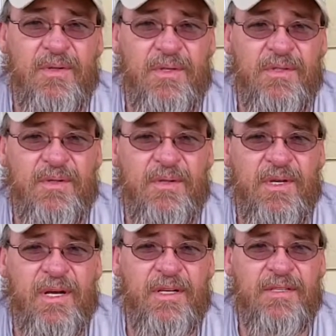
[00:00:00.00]
It's you
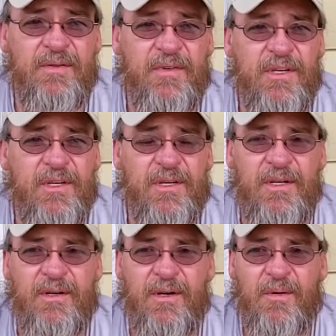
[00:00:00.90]
guys, if you
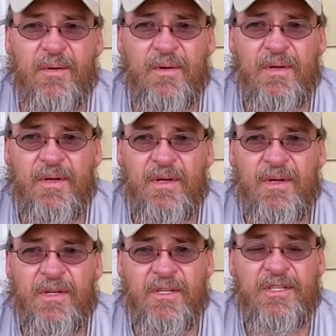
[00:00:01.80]
could, or
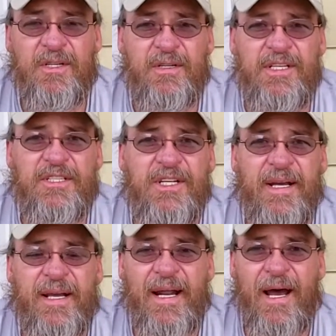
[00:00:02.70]
you should at least
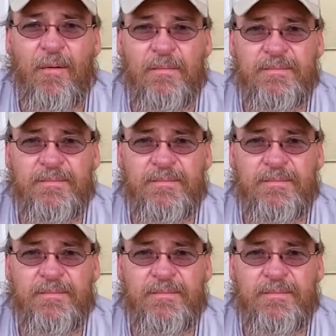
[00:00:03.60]
check it out.